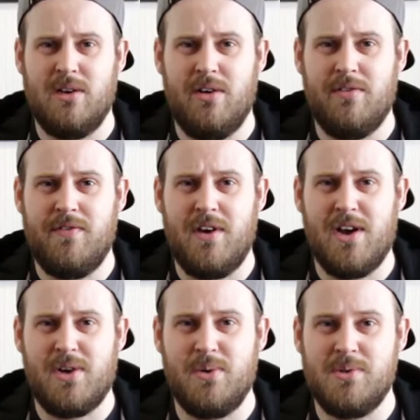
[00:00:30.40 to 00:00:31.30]
a lot of
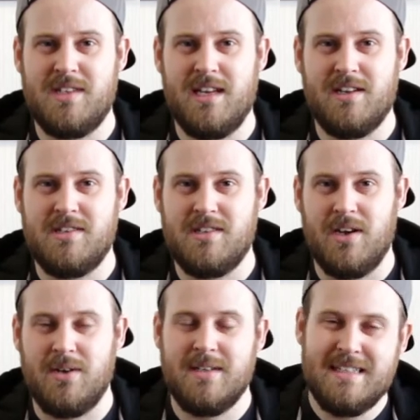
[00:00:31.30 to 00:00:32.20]
uh, cool stickers,
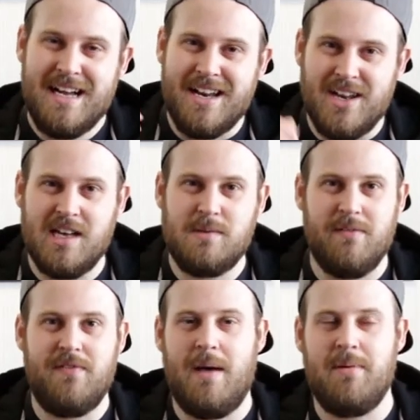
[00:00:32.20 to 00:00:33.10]
so nice
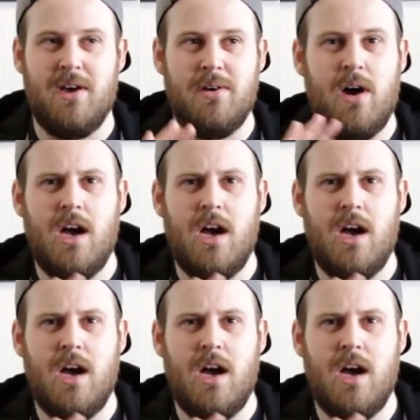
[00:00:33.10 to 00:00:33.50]
one, Fabio.